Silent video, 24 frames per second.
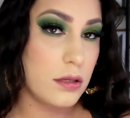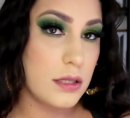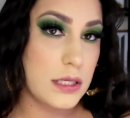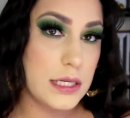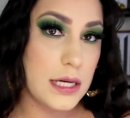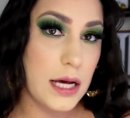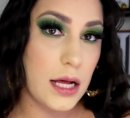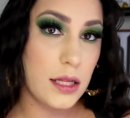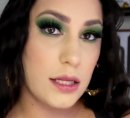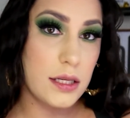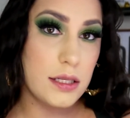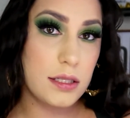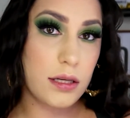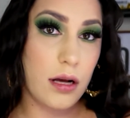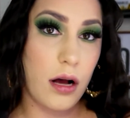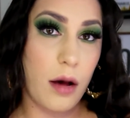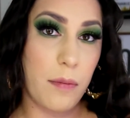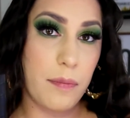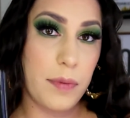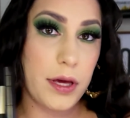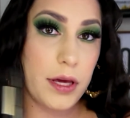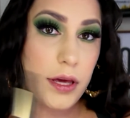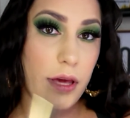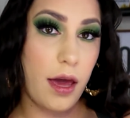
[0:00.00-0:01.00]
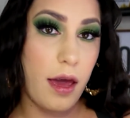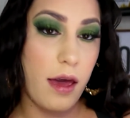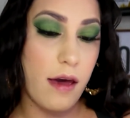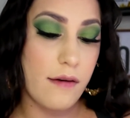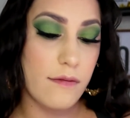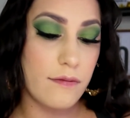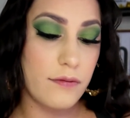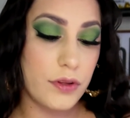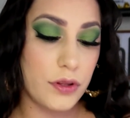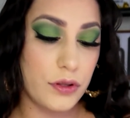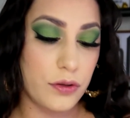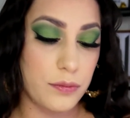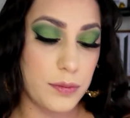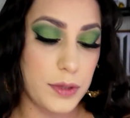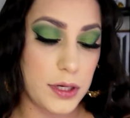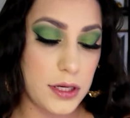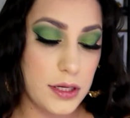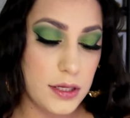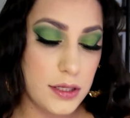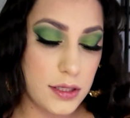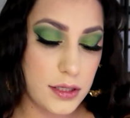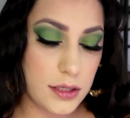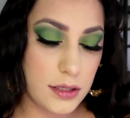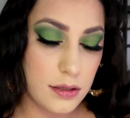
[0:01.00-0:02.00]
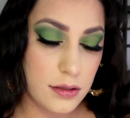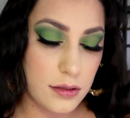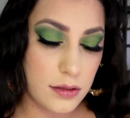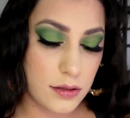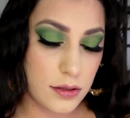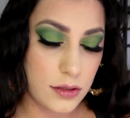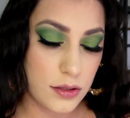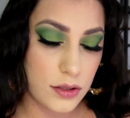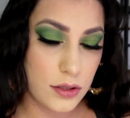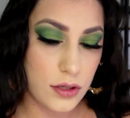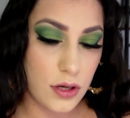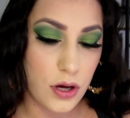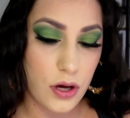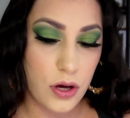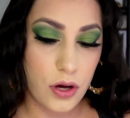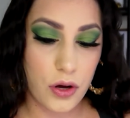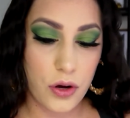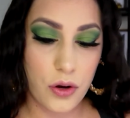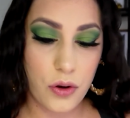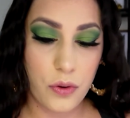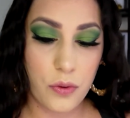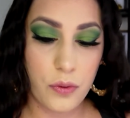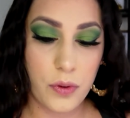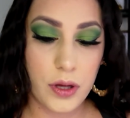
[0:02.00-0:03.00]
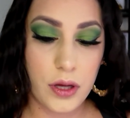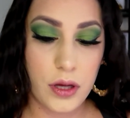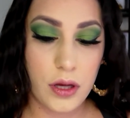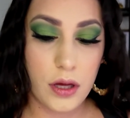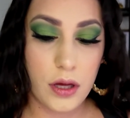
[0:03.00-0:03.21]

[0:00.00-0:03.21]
Telescopic and Voluminous. So